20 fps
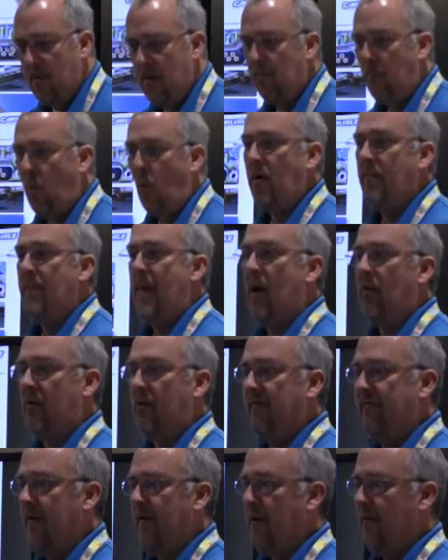board mount
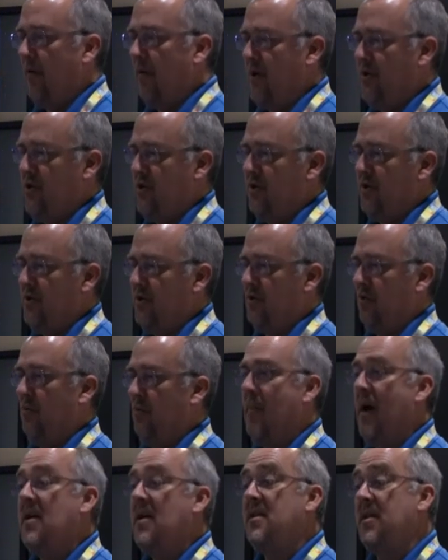configurations or
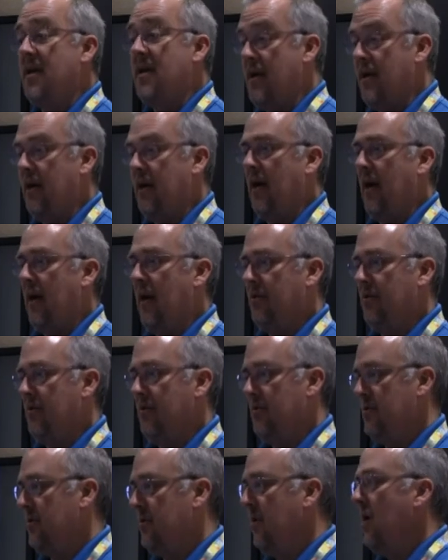mezzanine
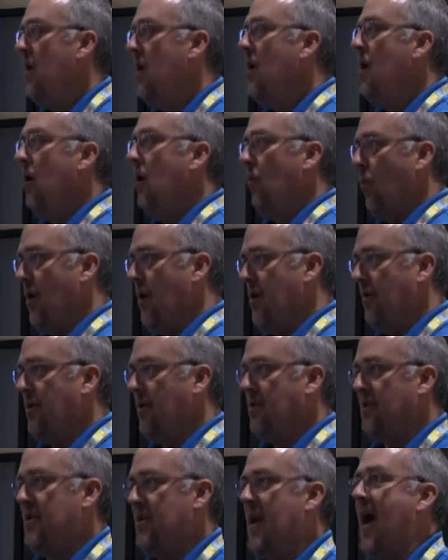connectors where you
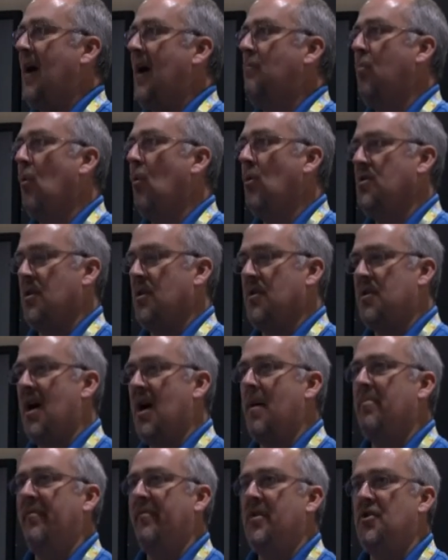can stack boards on
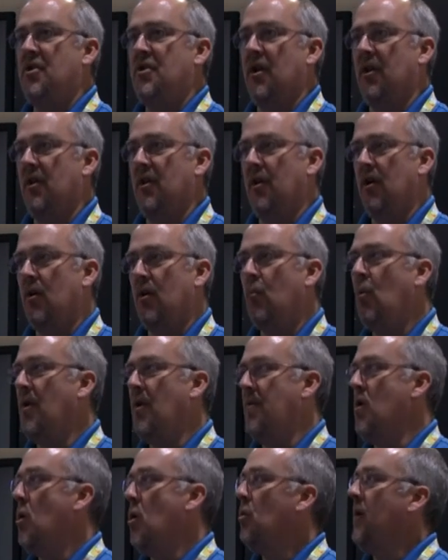top of each other with
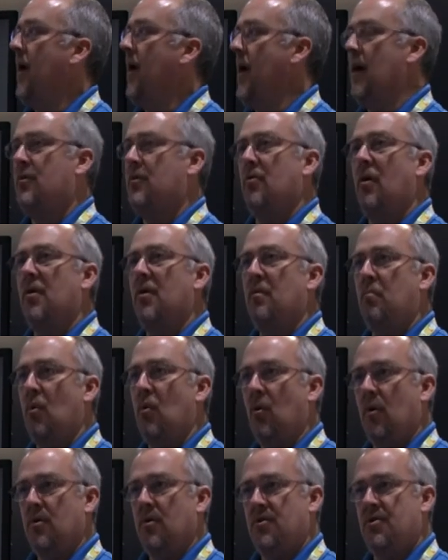no connector on the
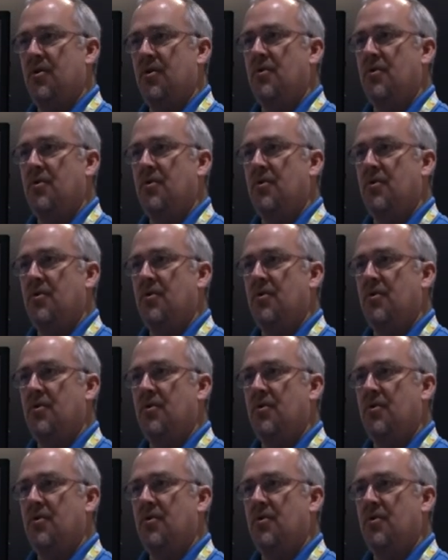board. So